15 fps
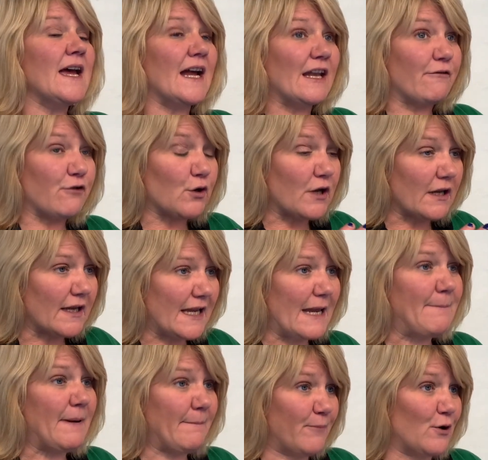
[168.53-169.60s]
and if you can
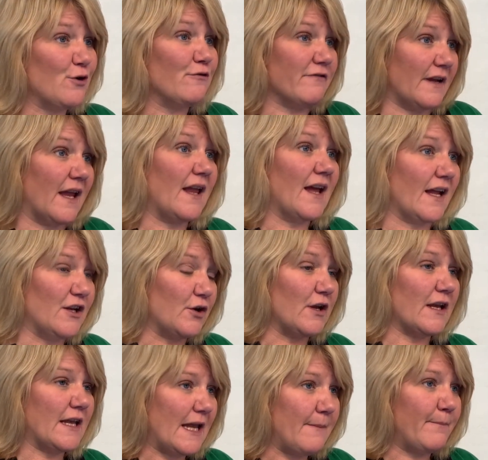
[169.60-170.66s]
keep improving and you
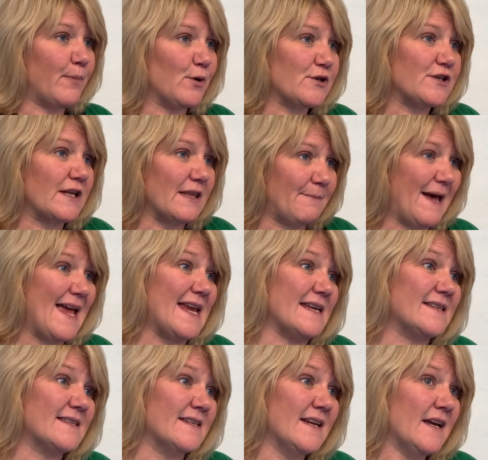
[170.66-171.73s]
can keep pushing the
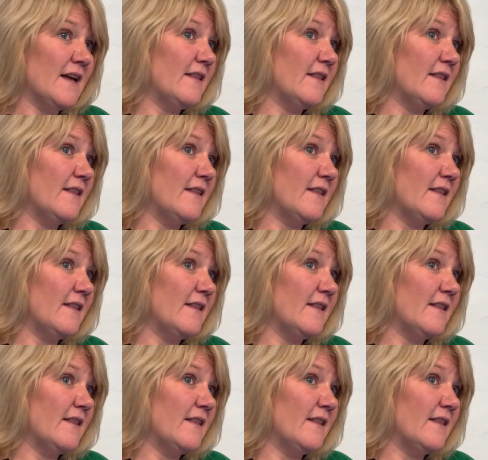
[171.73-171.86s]
pace,